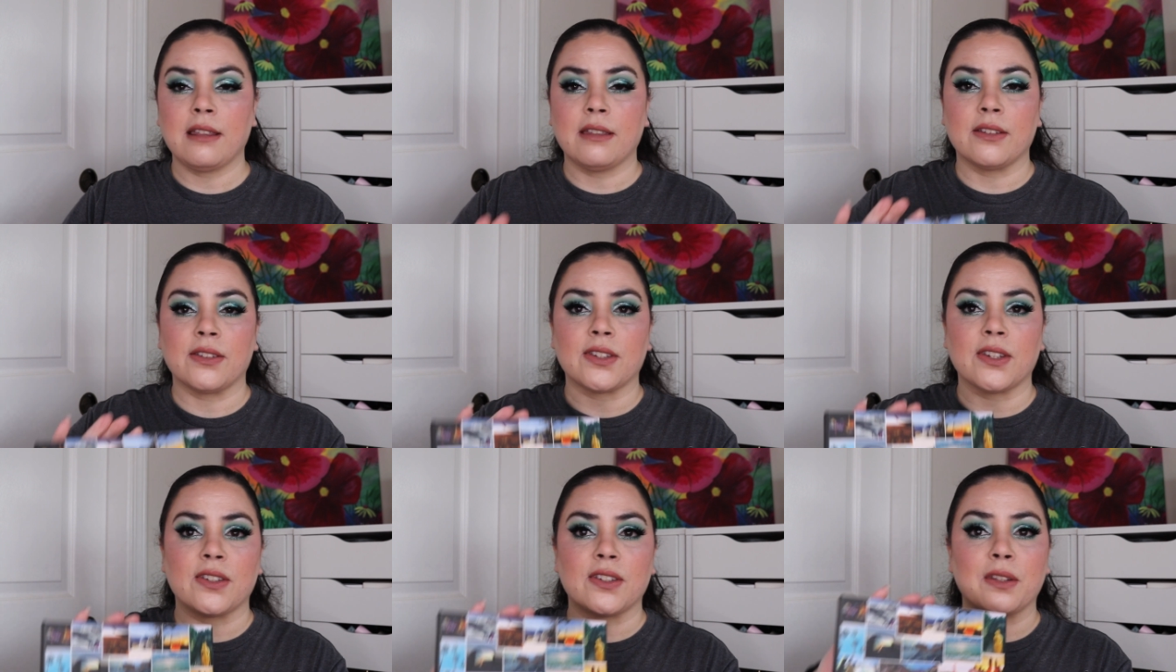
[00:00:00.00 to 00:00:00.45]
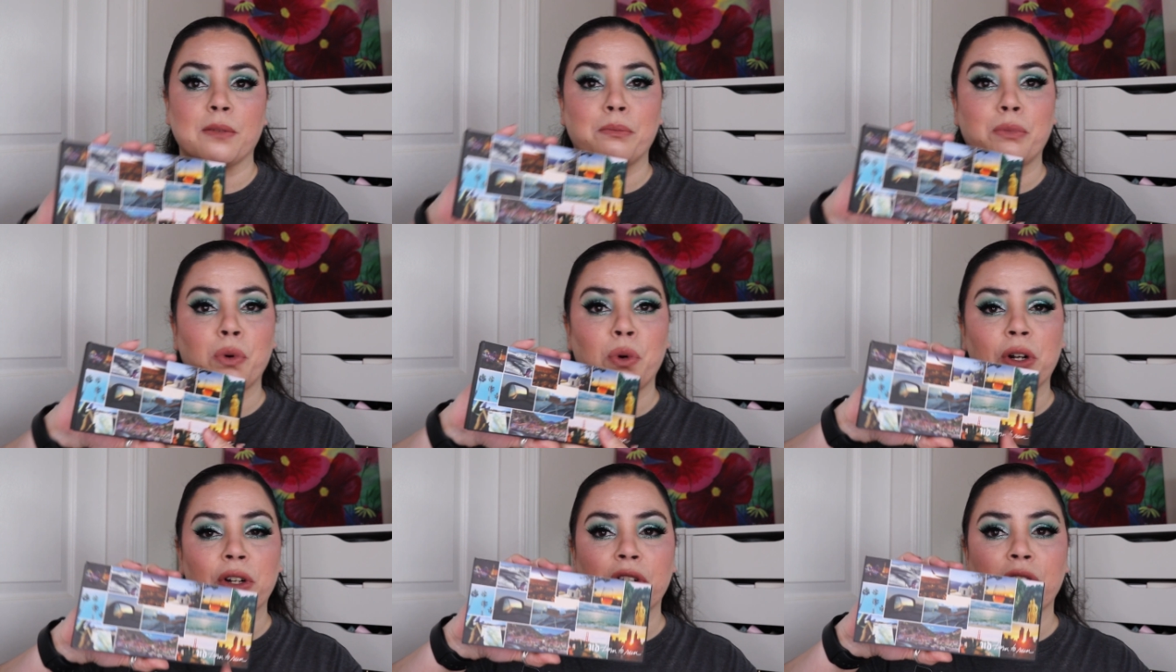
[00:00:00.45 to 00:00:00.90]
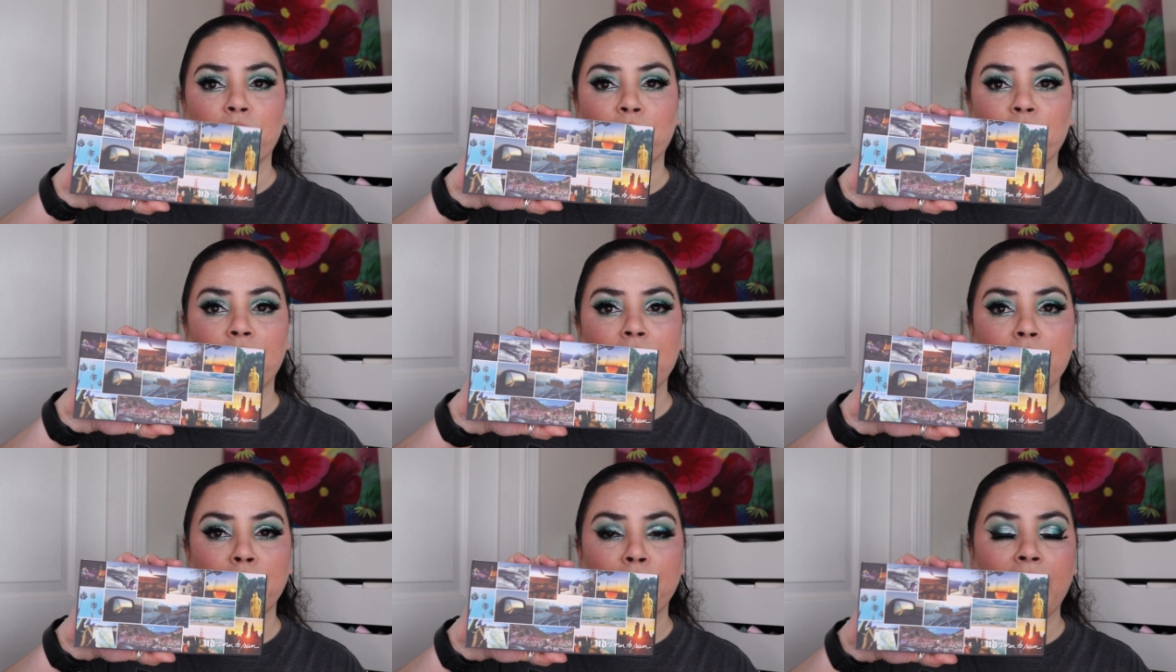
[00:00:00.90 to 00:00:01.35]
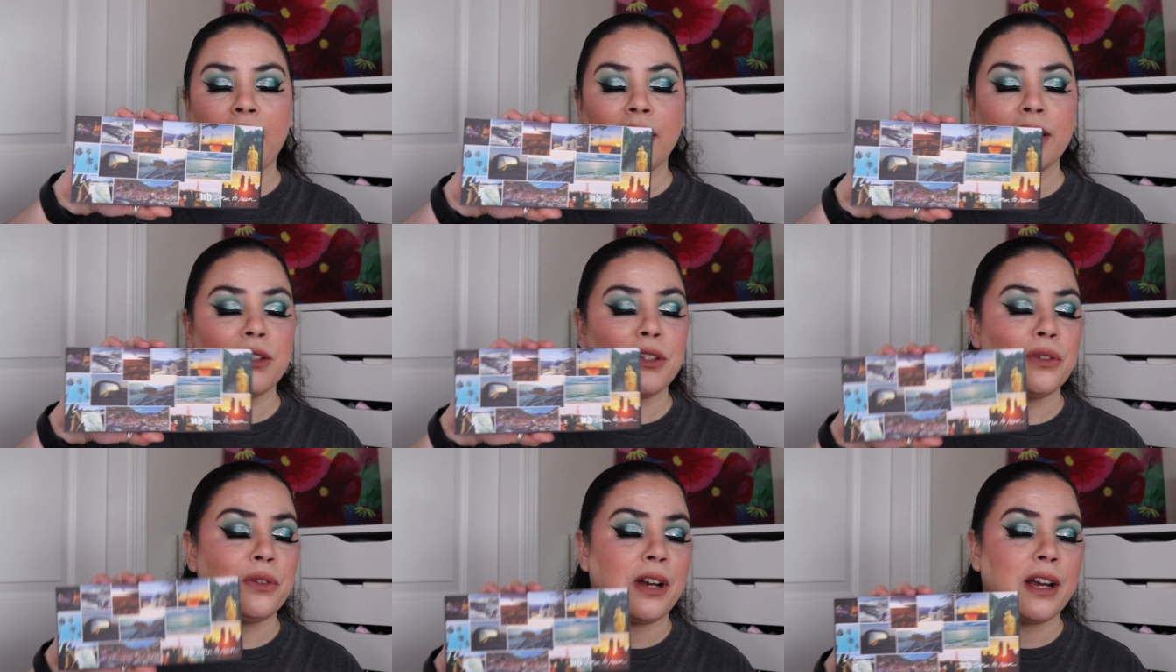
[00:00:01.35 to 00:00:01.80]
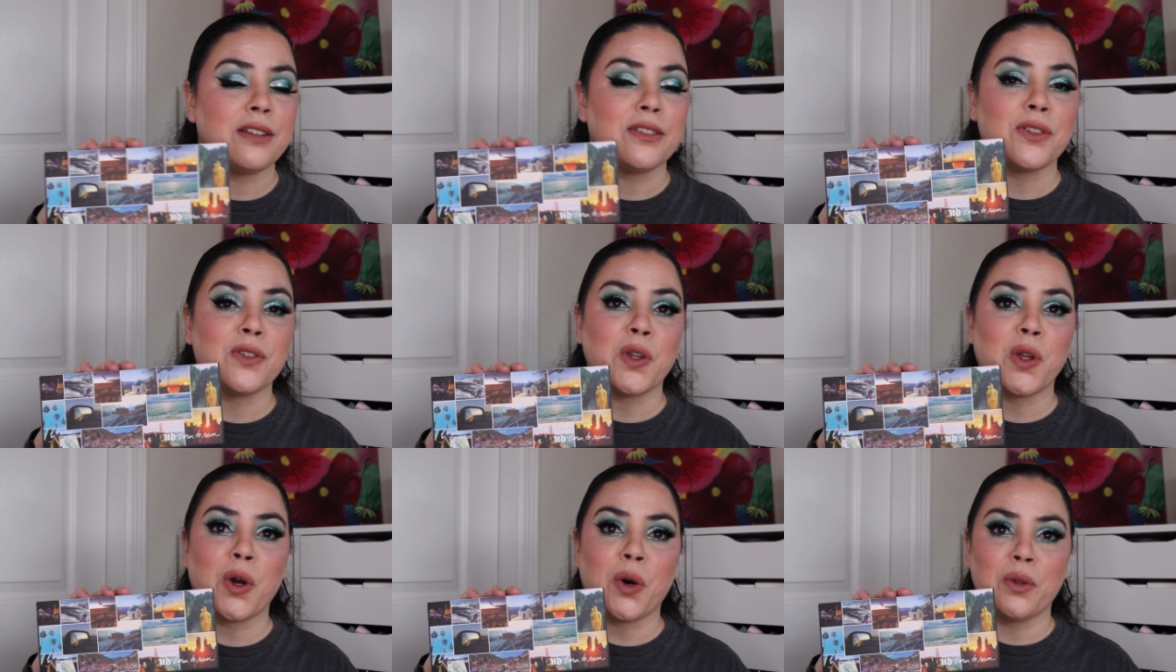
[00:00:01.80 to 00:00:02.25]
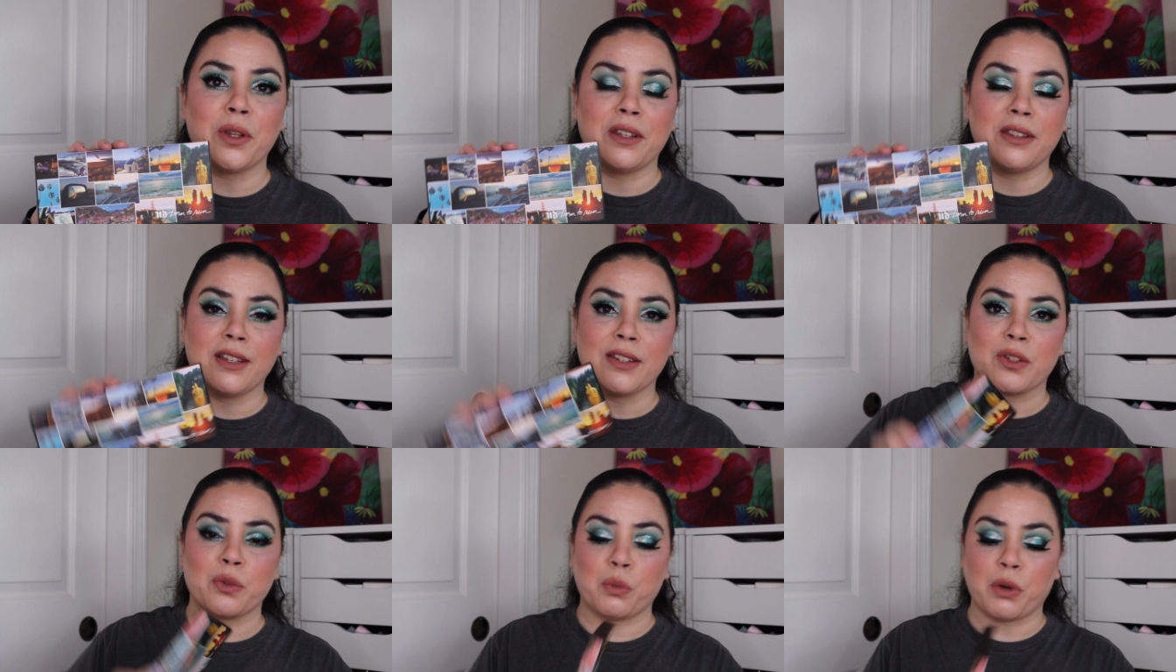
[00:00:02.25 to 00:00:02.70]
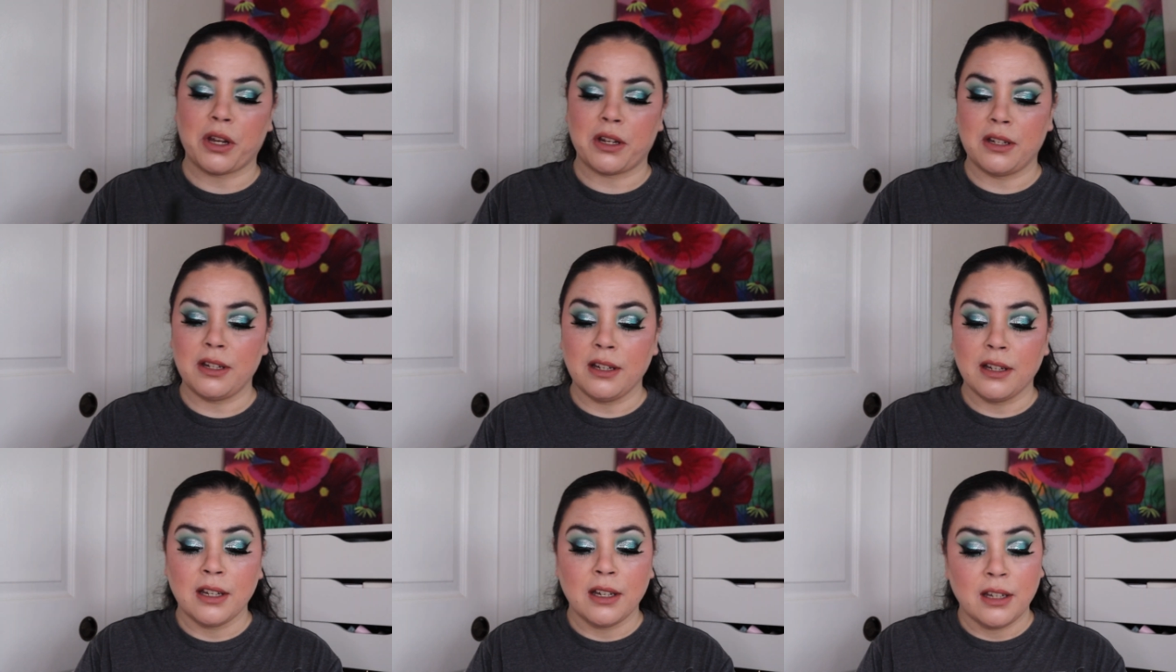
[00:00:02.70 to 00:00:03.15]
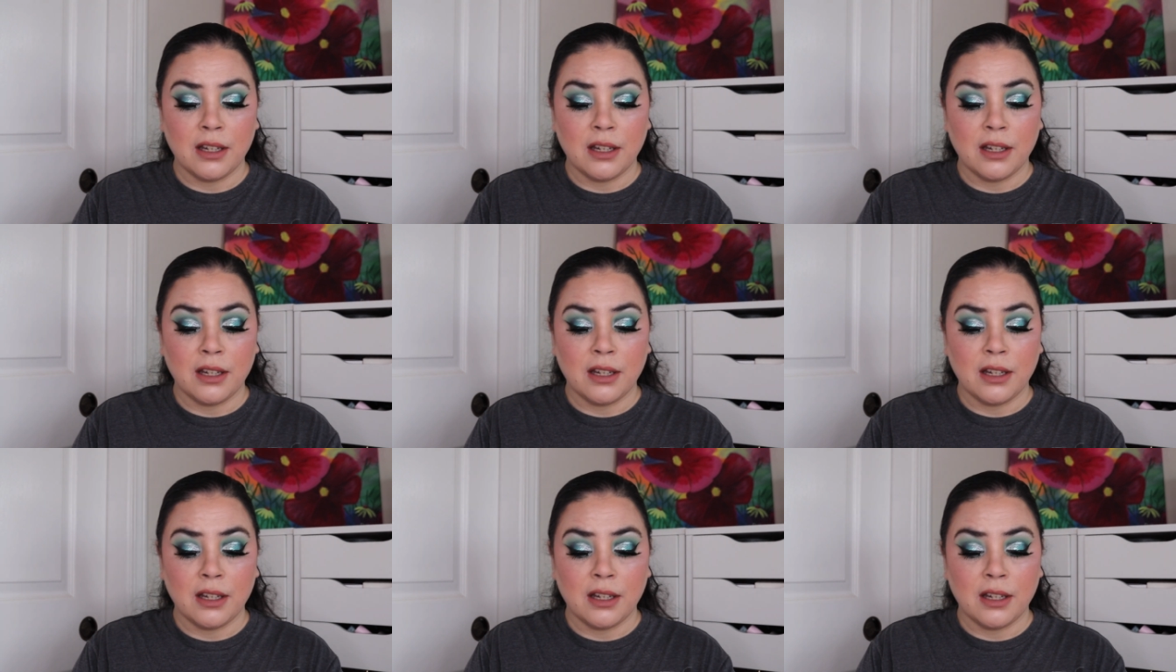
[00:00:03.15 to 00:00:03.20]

This is the Born to Run palette. You guys know that this one